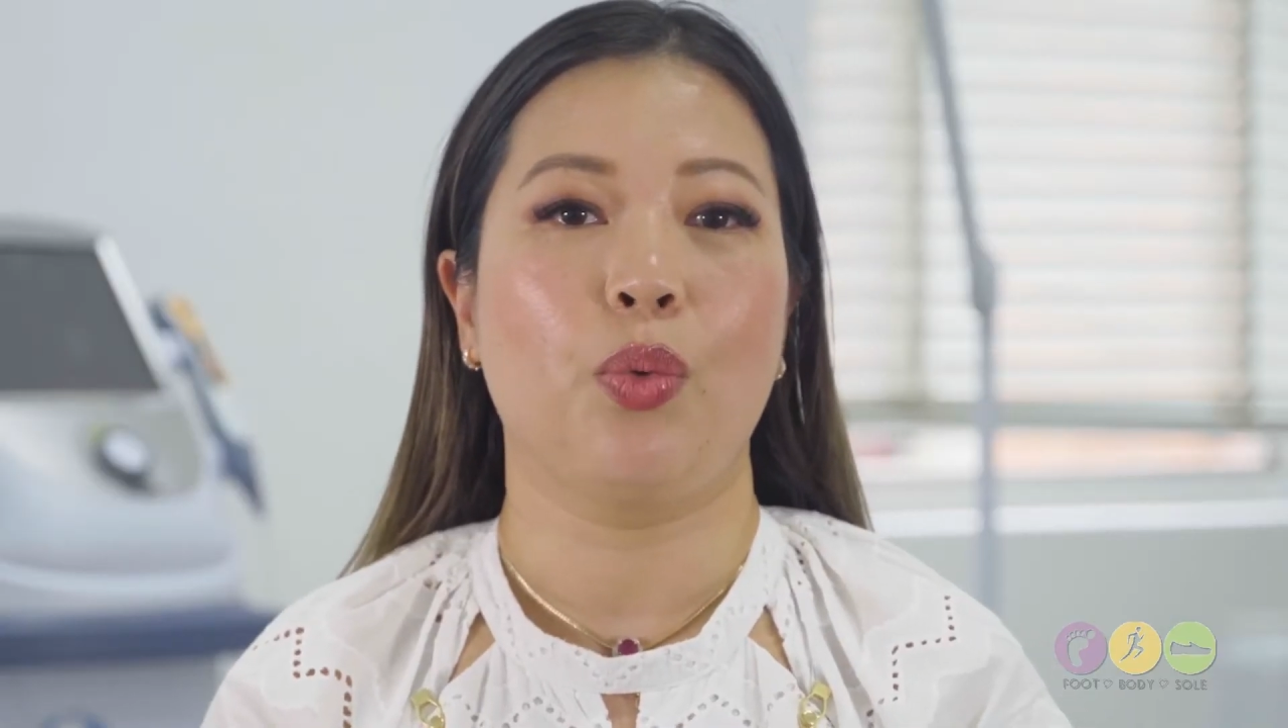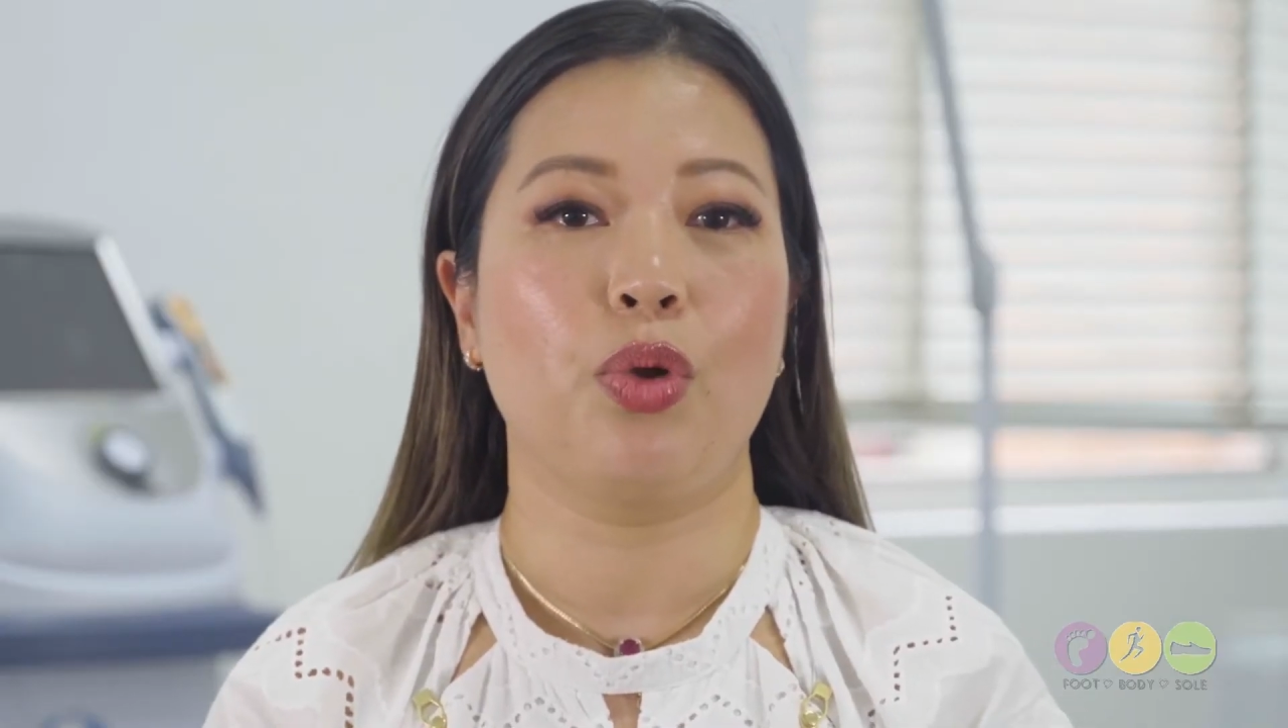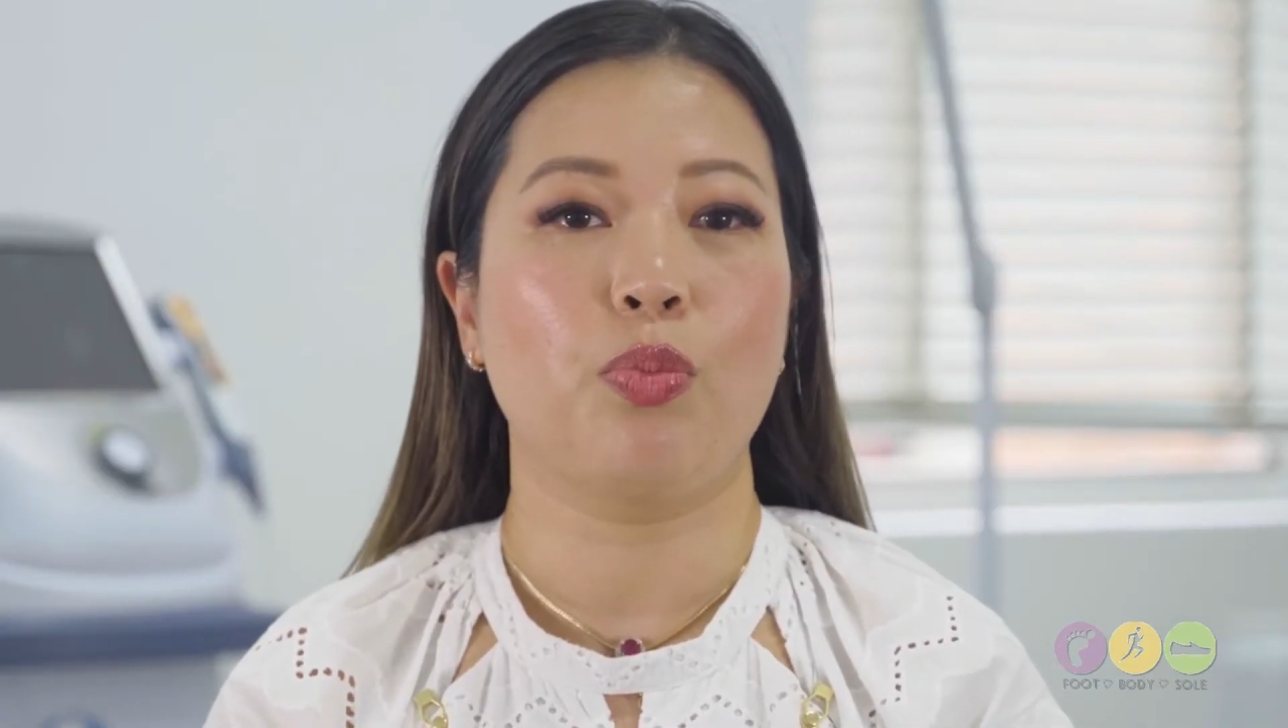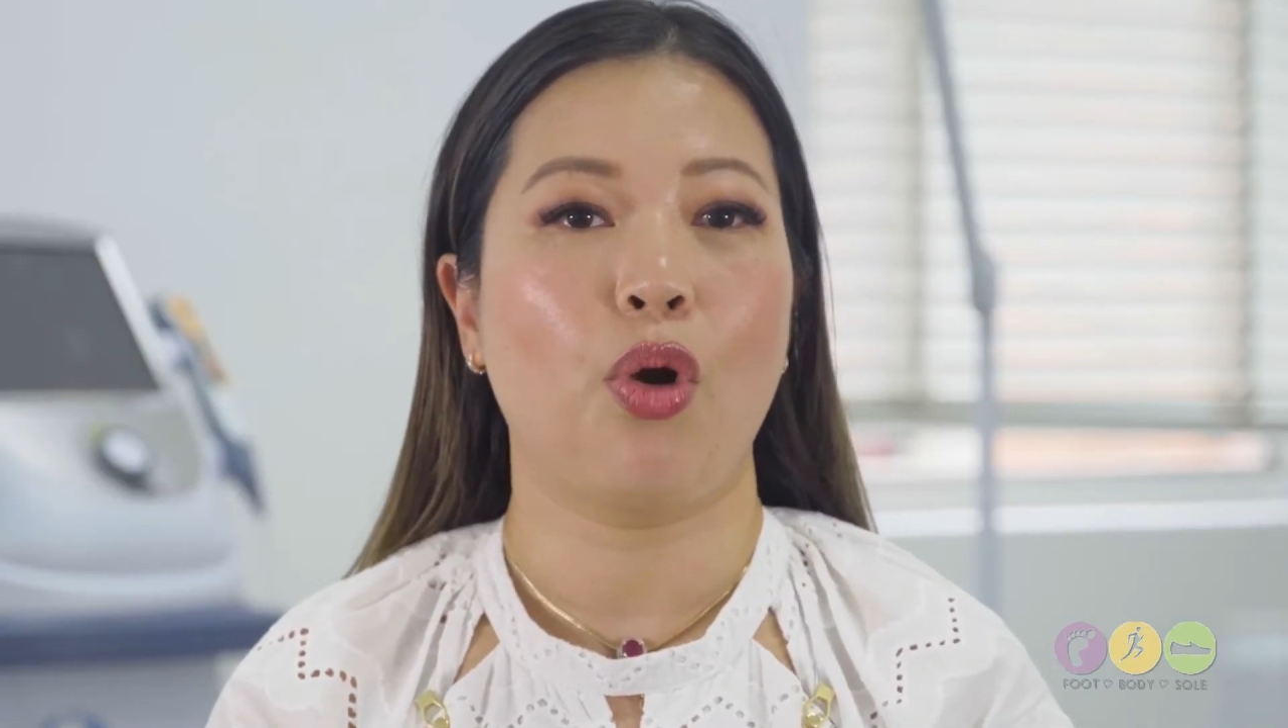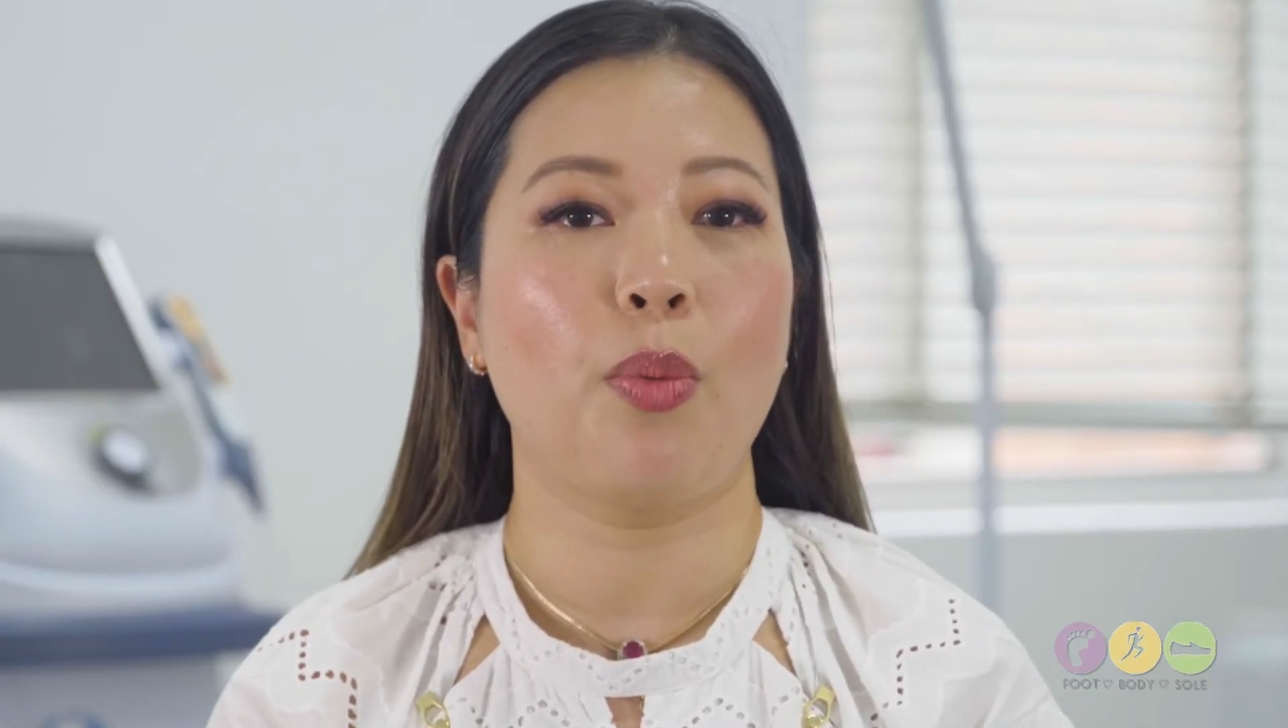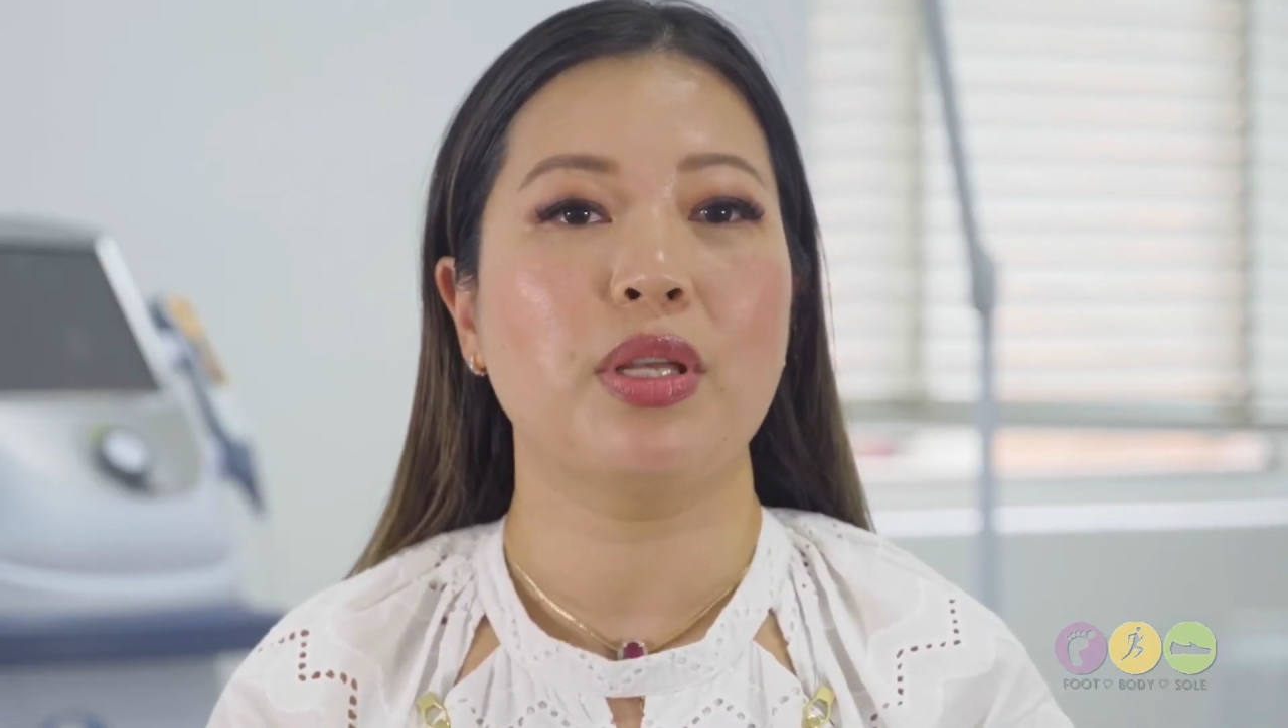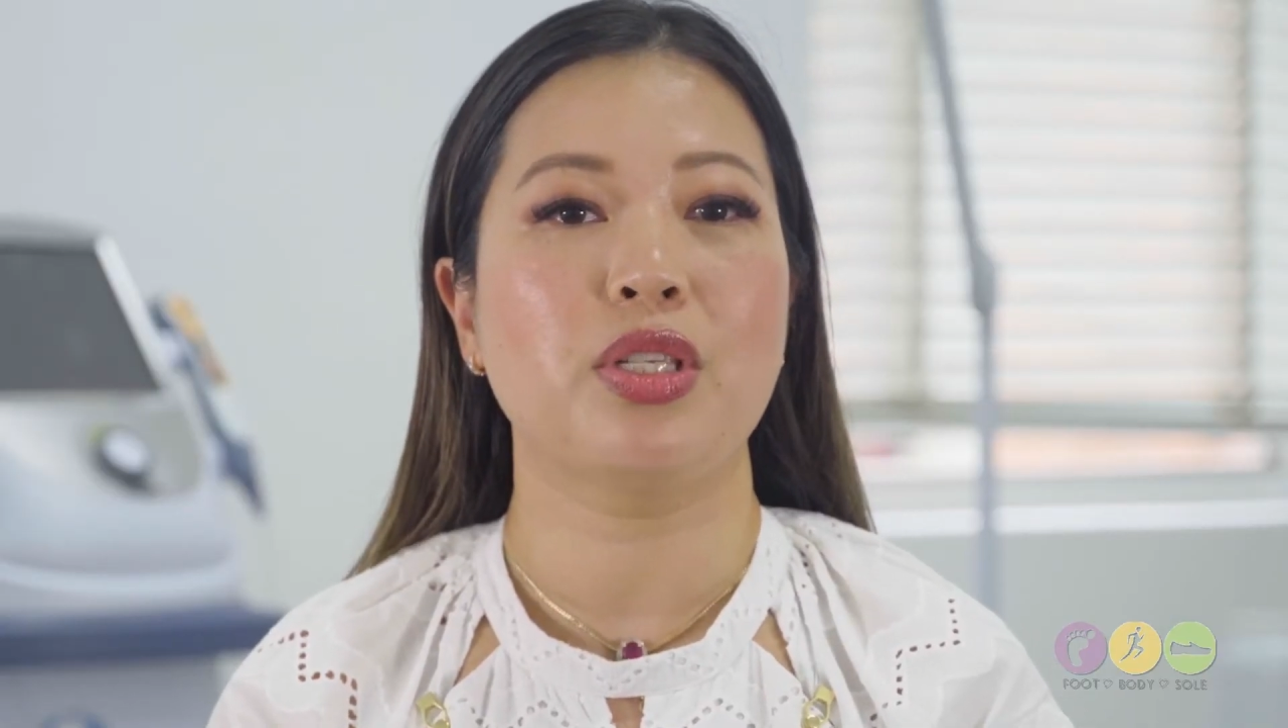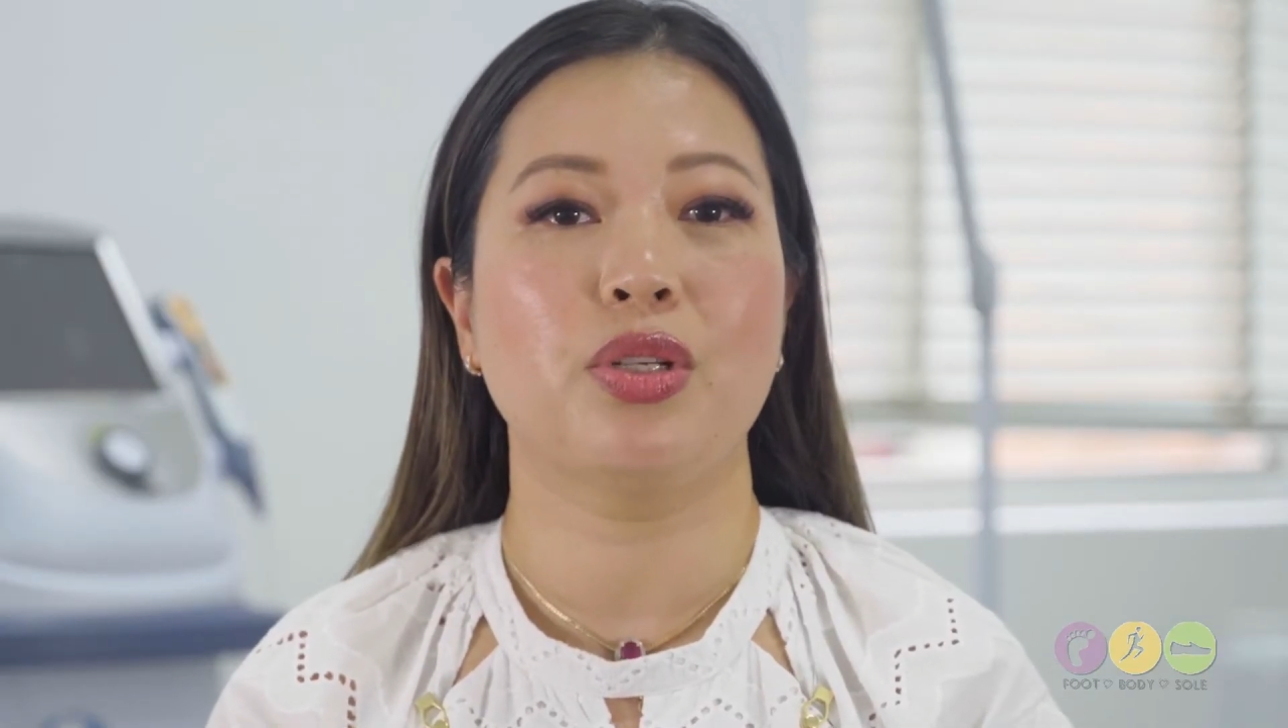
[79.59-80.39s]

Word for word: we promise